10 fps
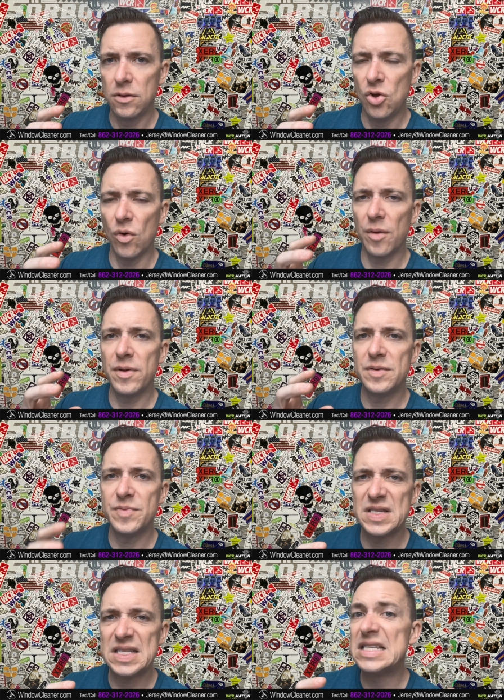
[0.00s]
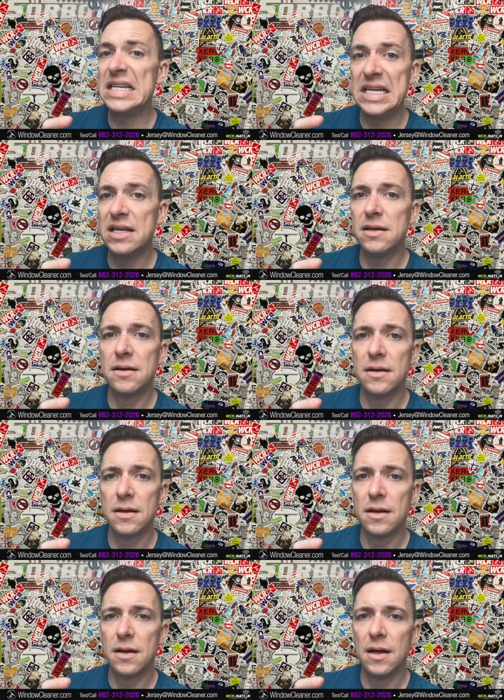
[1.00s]
you want to be seen
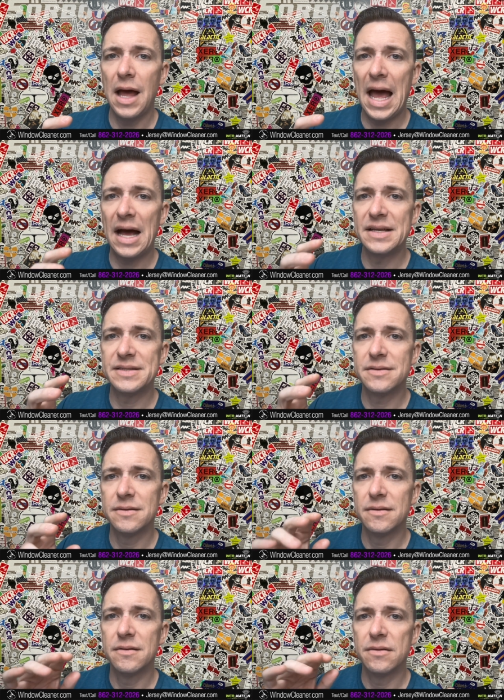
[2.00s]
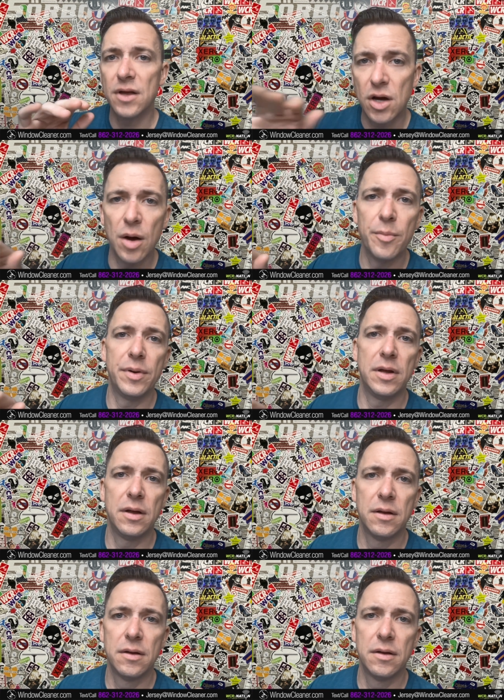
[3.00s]
as the company.